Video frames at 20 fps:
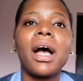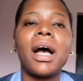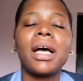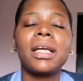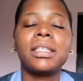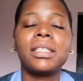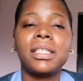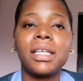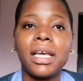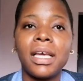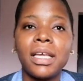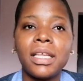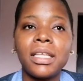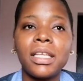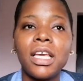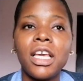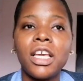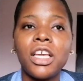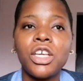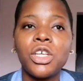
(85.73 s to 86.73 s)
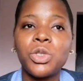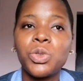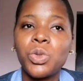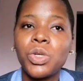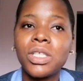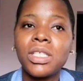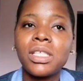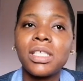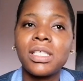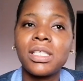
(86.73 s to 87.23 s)
And then in
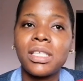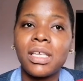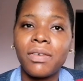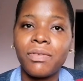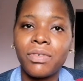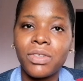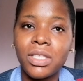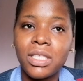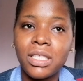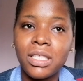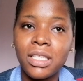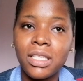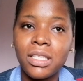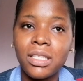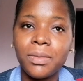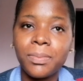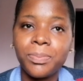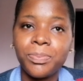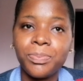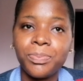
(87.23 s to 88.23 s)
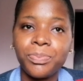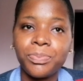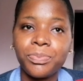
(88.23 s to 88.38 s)
2017,